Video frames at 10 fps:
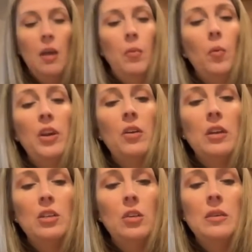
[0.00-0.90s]
But what you
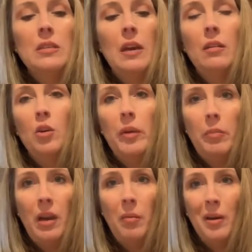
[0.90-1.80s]
can do is take a little bit
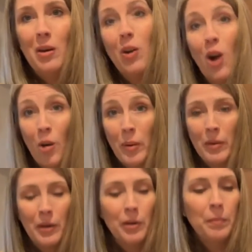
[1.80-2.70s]
of peanut butter or almond
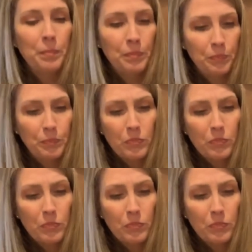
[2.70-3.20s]
butter